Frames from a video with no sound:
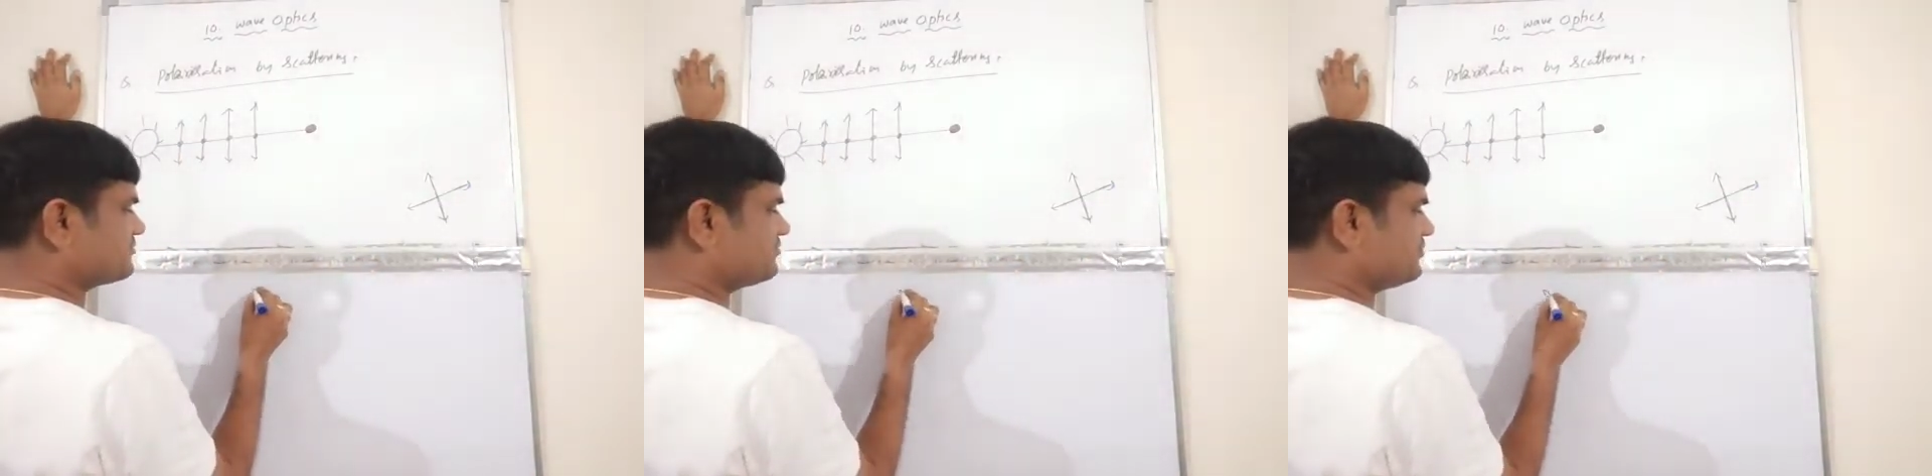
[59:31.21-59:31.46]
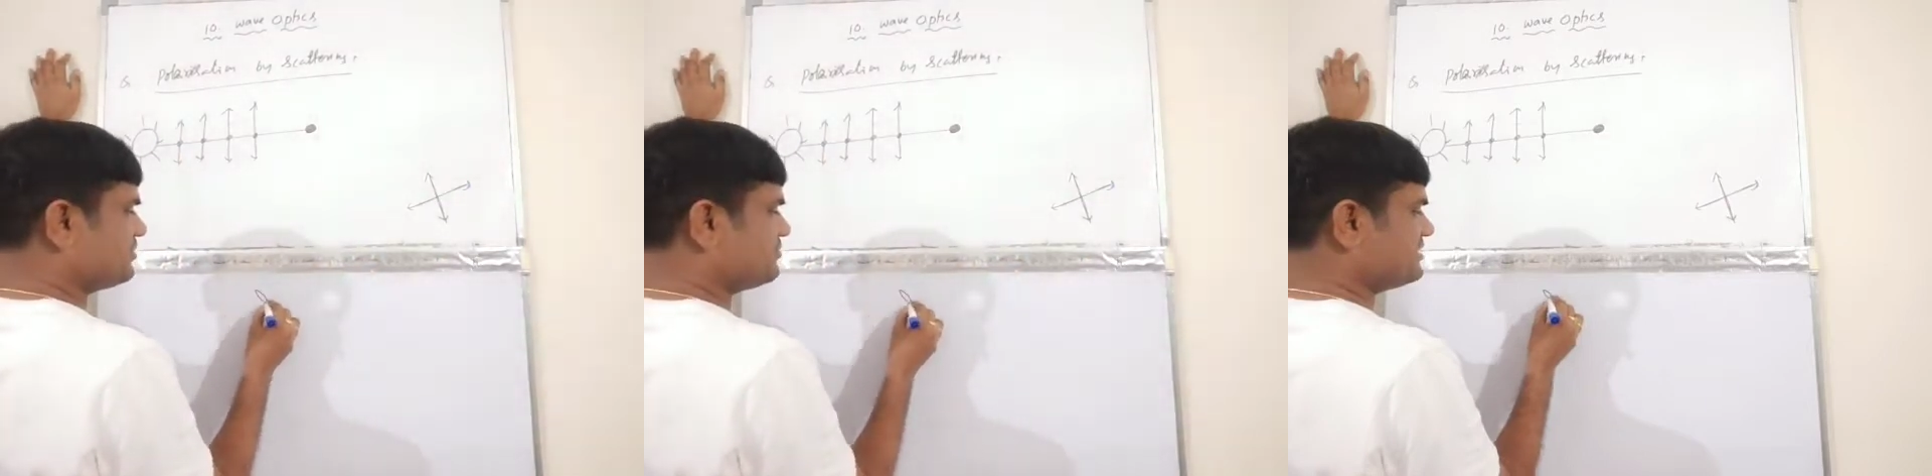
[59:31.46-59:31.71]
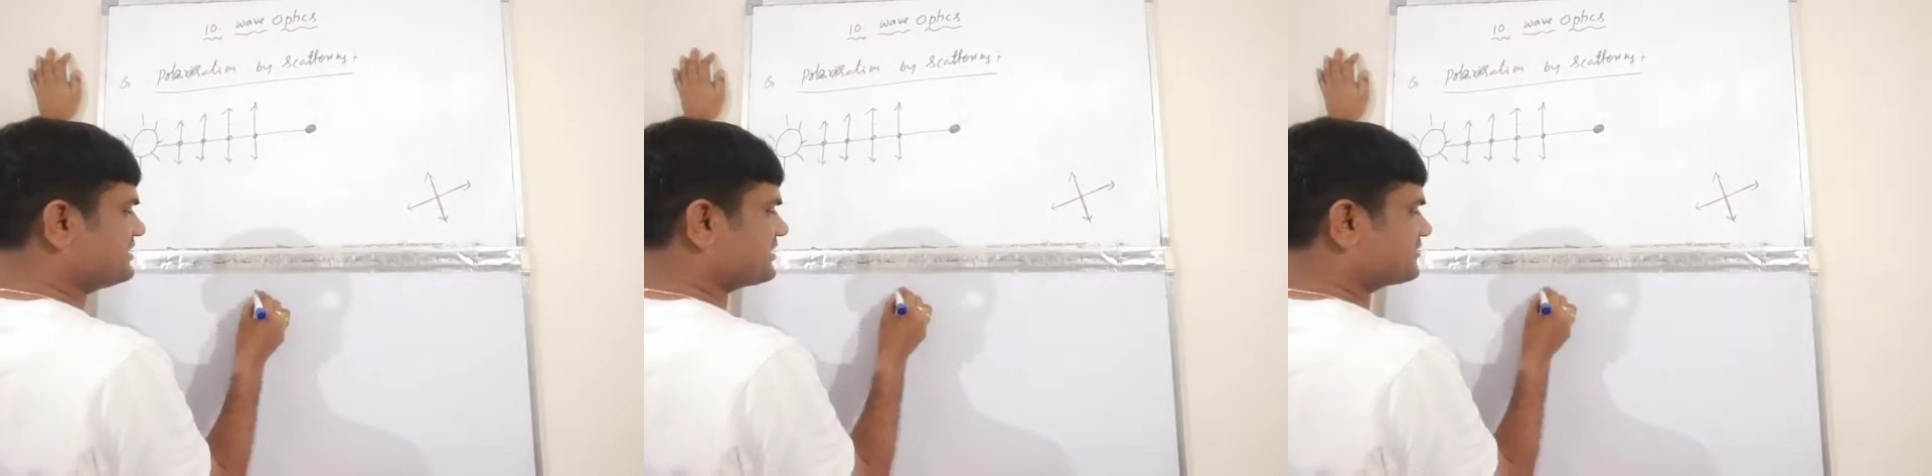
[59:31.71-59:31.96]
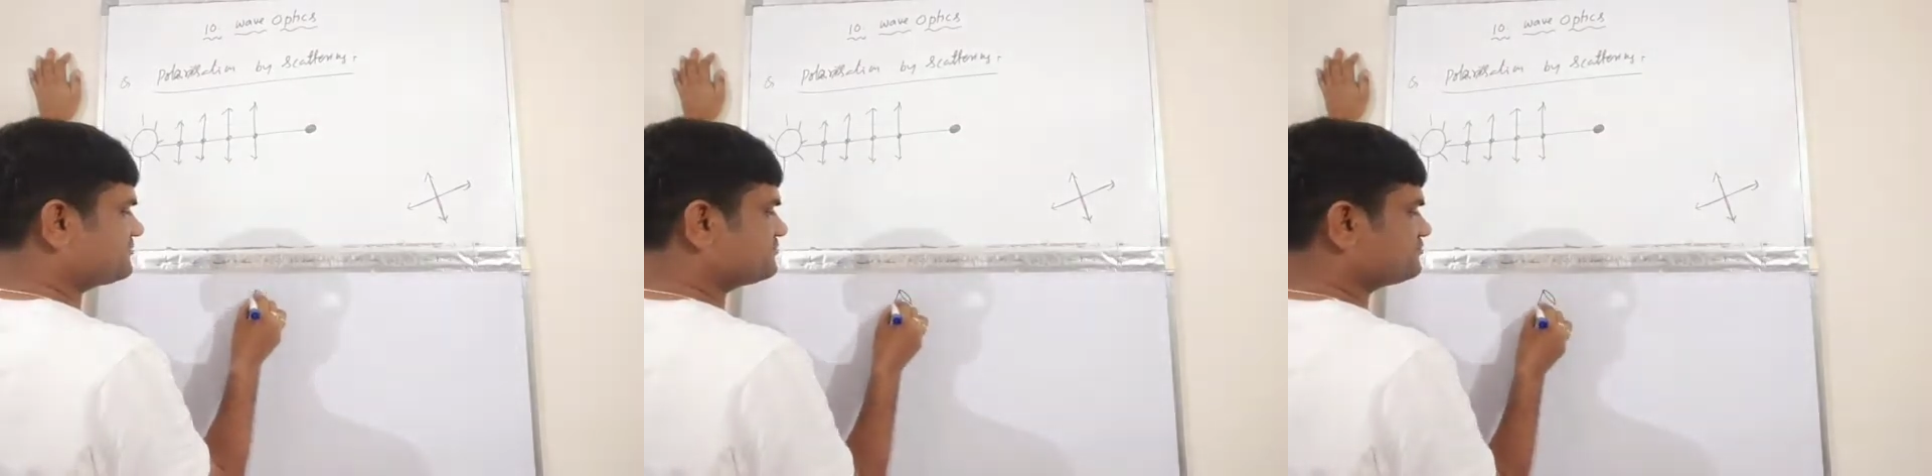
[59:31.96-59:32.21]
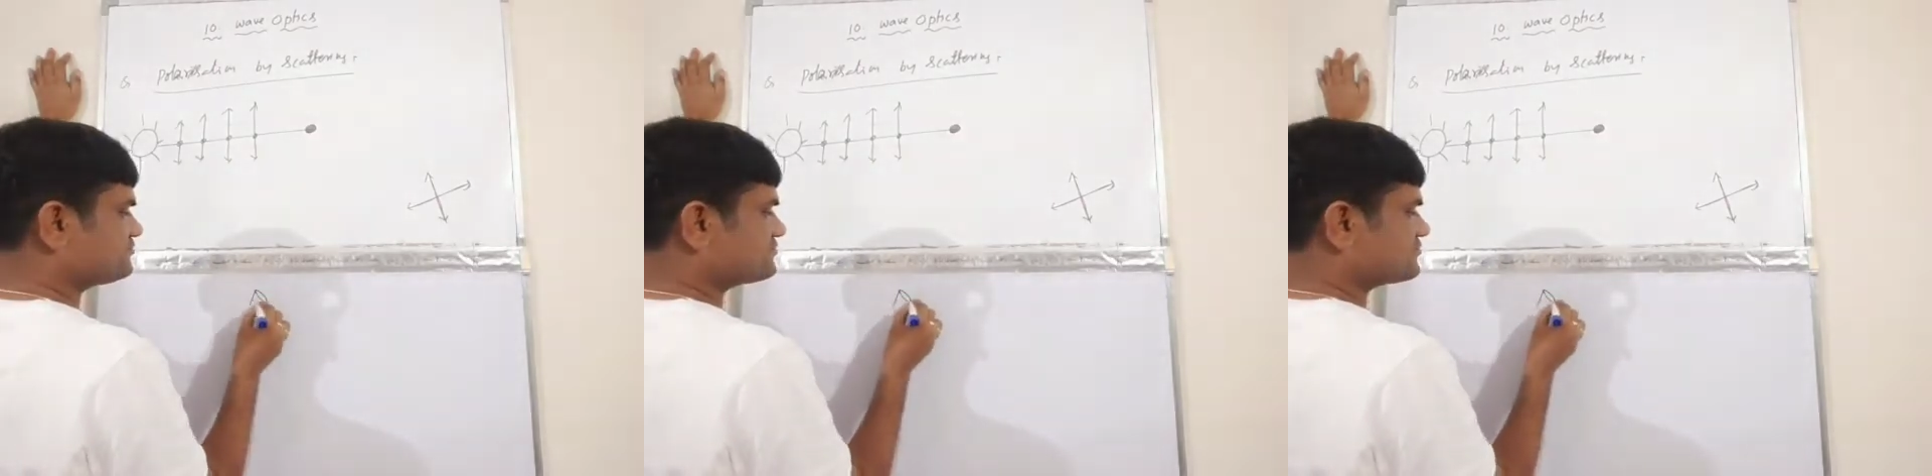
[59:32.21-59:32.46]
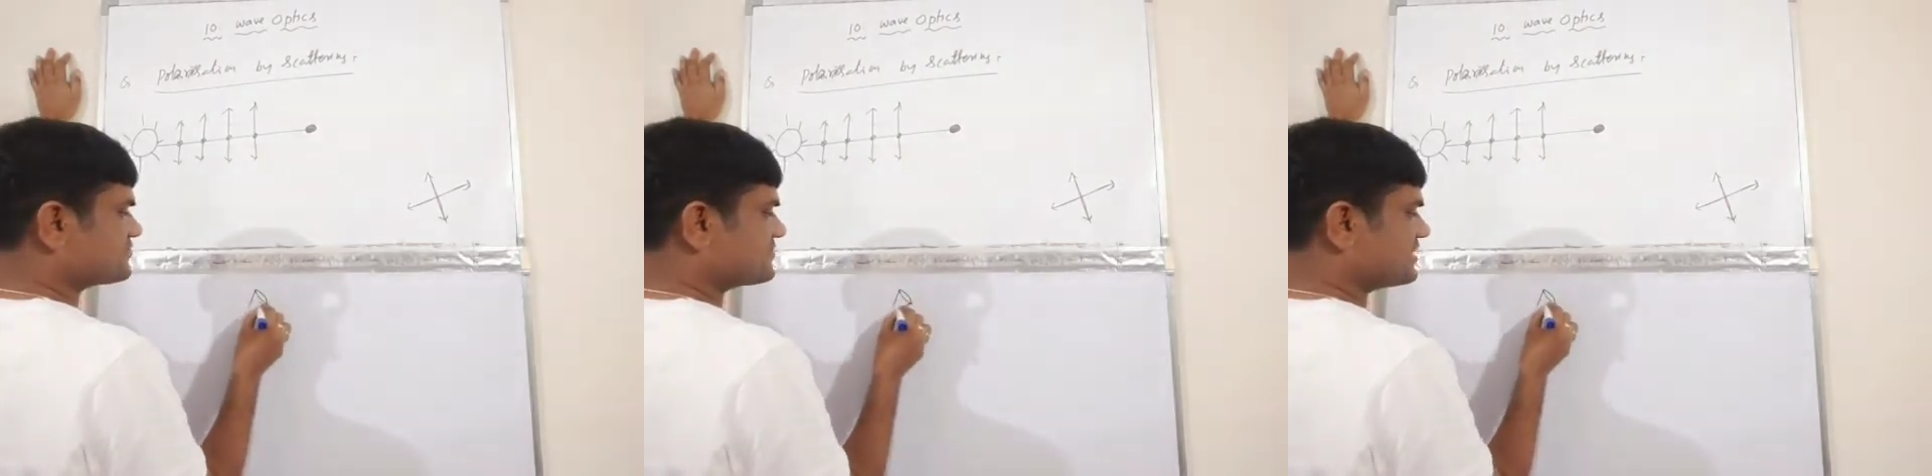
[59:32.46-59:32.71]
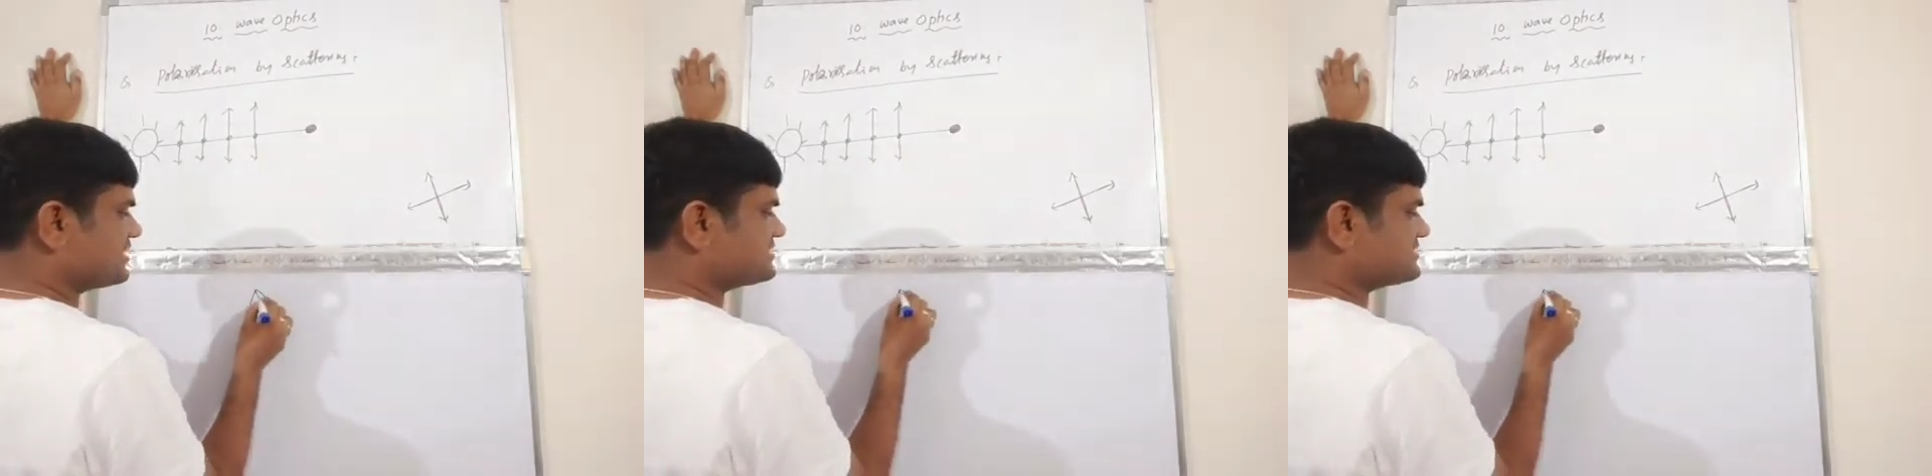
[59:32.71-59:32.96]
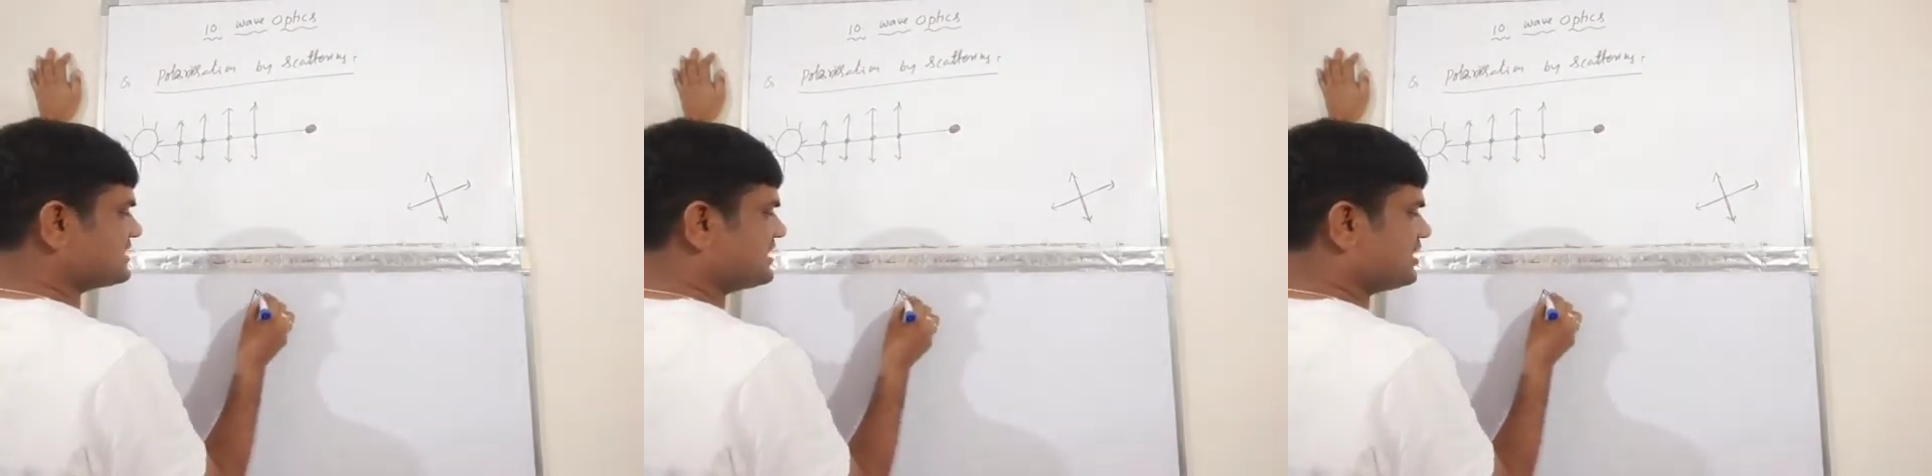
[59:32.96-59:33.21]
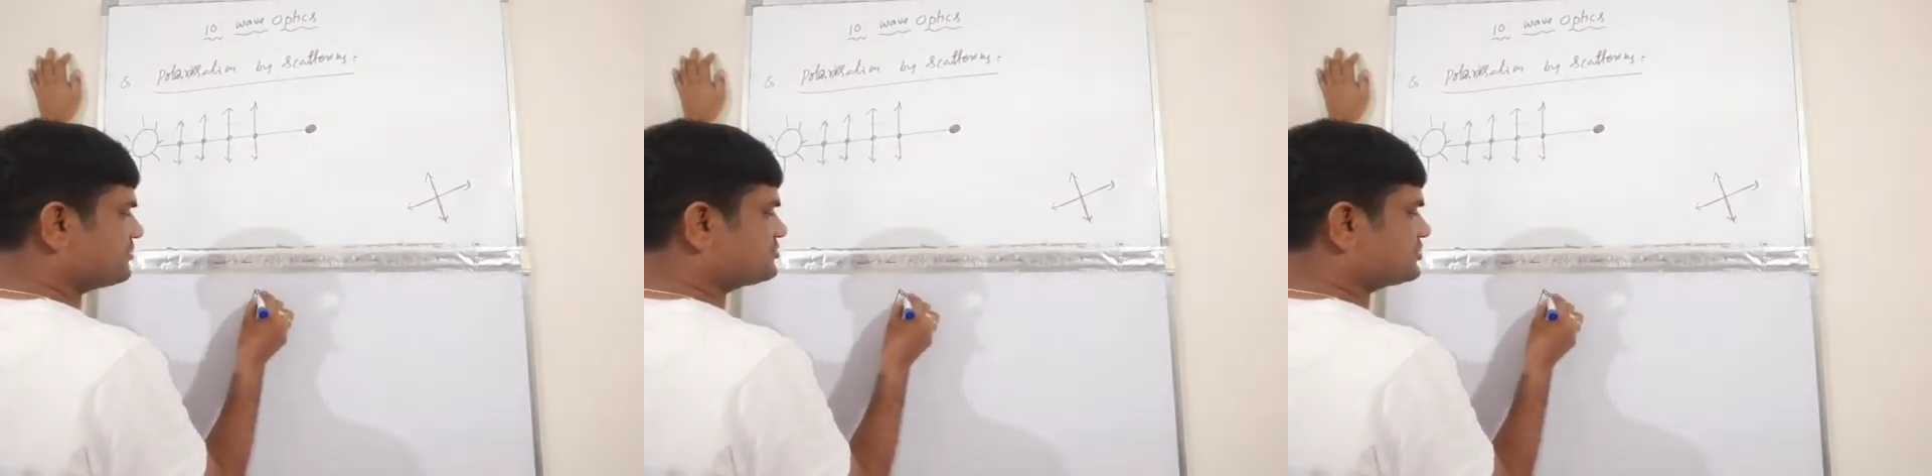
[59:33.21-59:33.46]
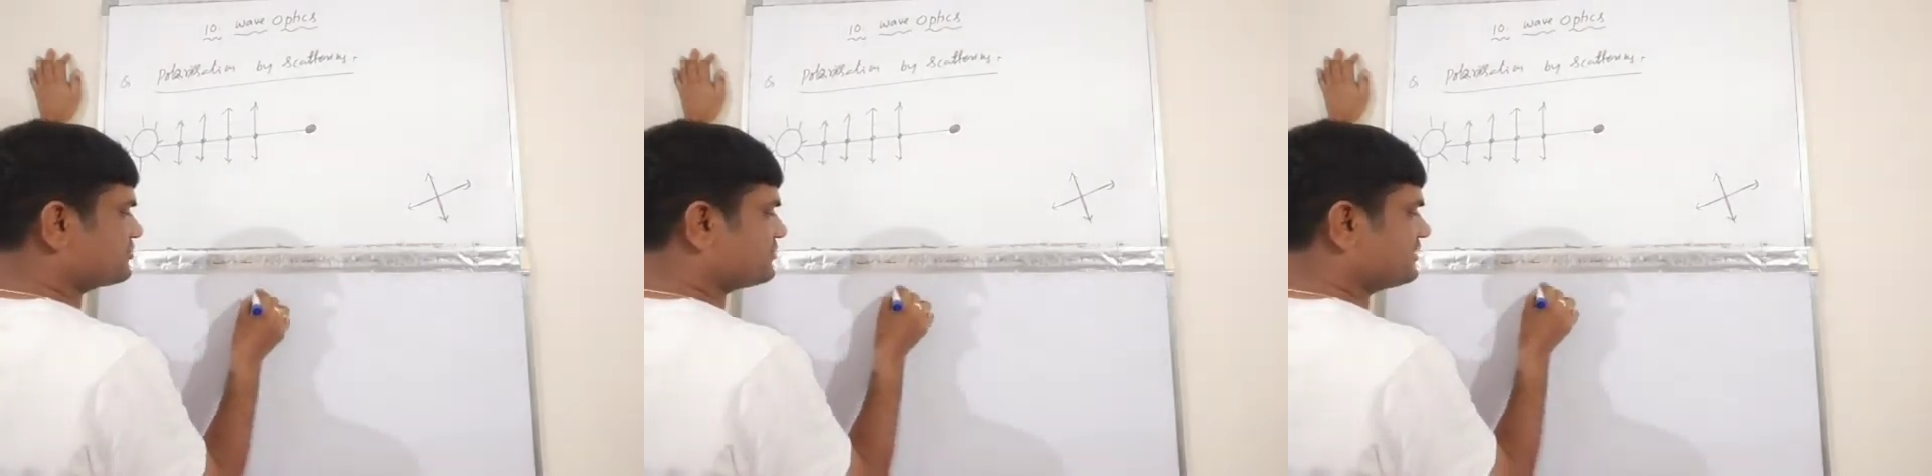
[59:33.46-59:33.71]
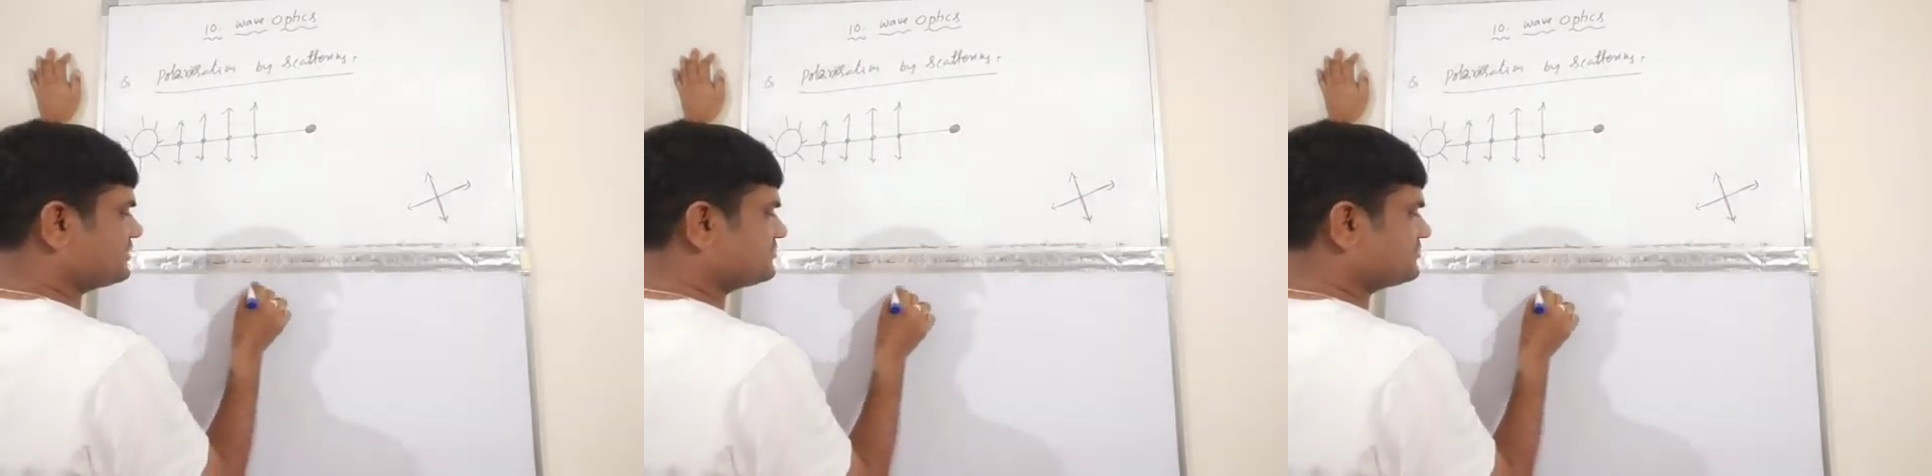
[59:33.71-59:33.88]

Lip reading: will be there. Is the observer.